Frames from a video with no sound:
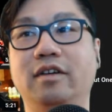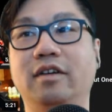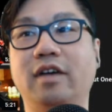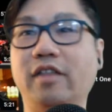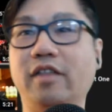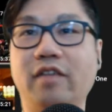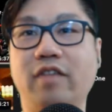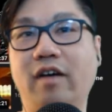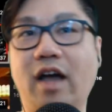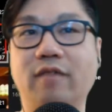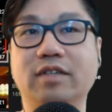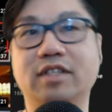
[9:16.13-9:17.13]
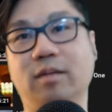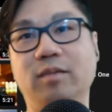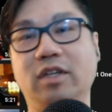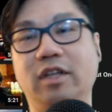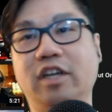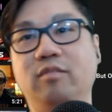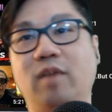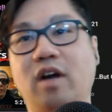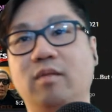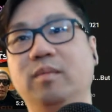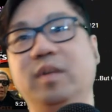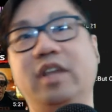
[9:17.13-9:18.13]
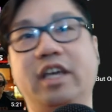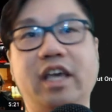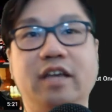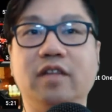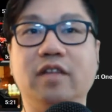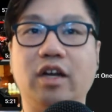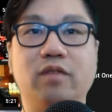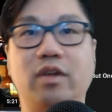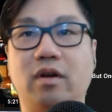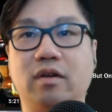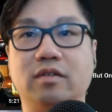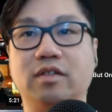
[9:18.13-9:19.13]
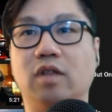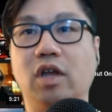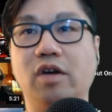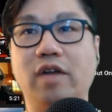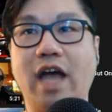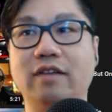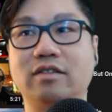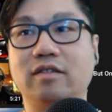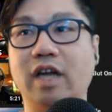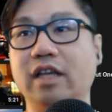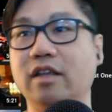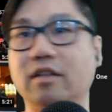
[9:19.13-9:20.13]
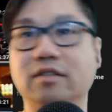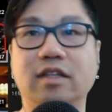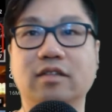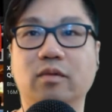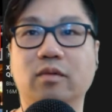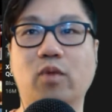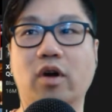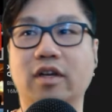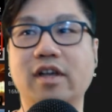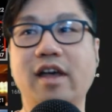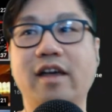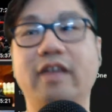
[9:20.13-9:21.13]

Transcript: And then they'll have a simulated Marble, but they can't. None of their loadouts or any of those things will work.